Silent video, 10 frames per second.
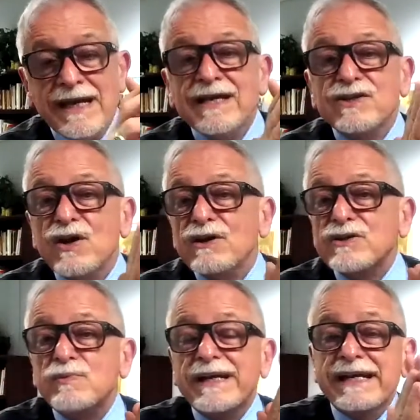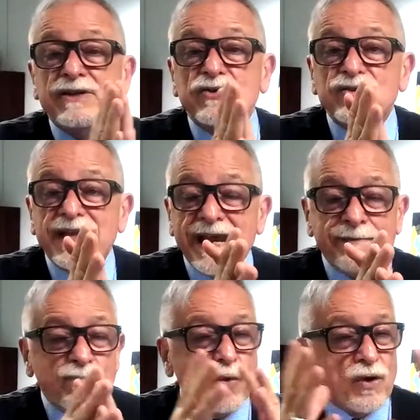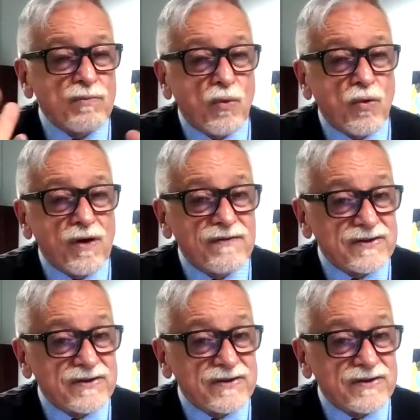So as we entertain more and more of